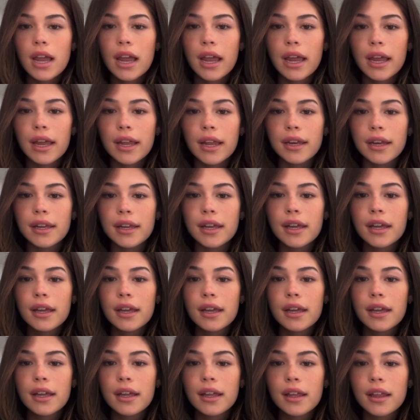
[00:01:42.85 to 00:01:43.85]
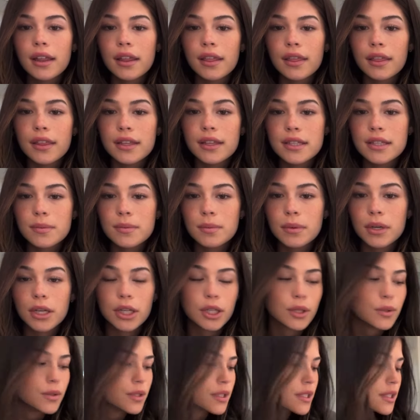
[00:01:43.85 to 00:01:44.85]
And this is what I
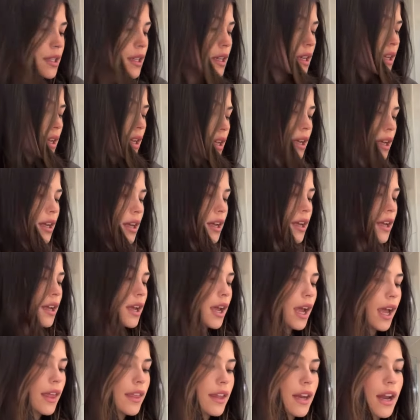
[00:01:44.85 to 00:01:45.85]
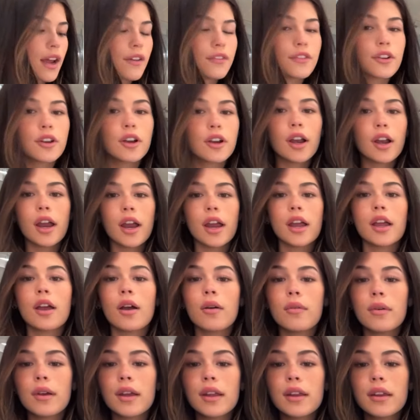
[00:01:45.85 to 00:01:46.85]
use. And then after, I
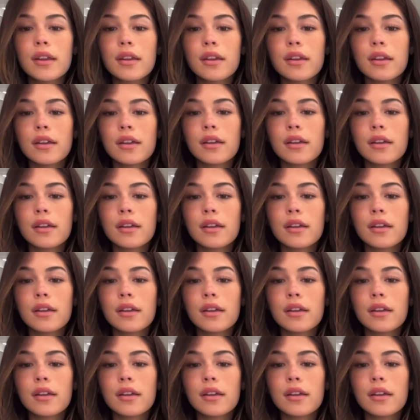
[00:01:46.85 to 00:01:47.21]
go in